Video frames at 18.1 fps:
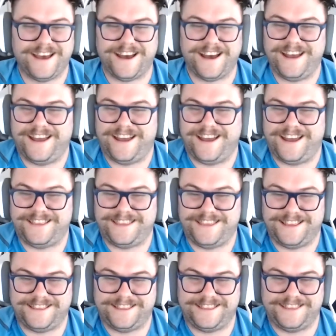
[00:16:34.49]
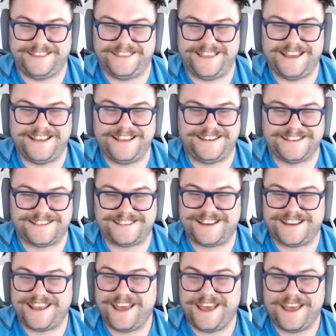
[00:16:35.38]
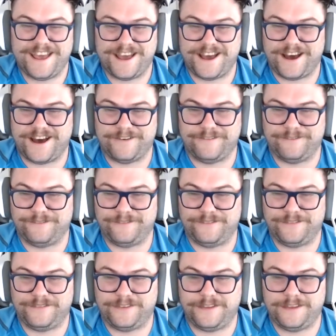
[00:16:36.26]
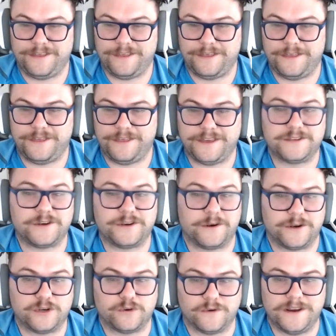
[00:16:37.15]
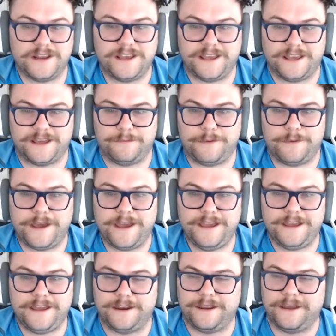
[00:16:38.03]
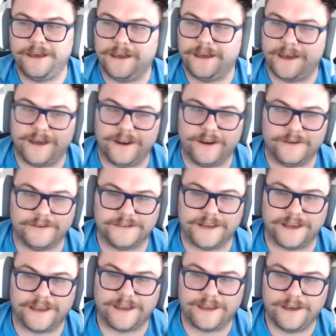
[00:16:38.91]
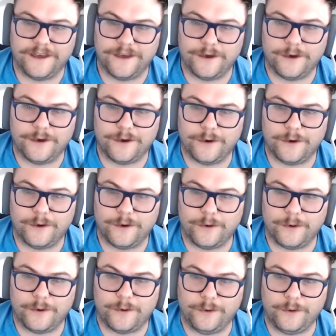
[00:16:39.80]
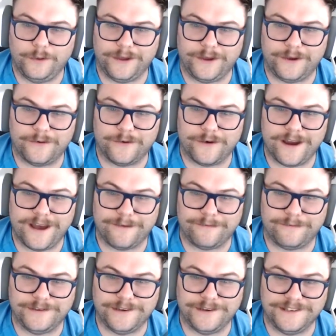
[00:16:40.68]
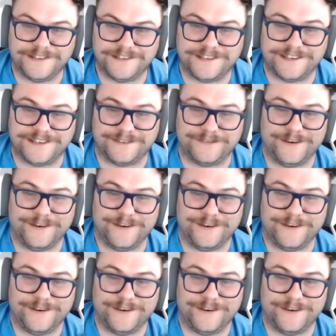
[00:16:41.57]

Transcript: and they they just um they started shrieking in pain and I was like, holy crap, Jesus is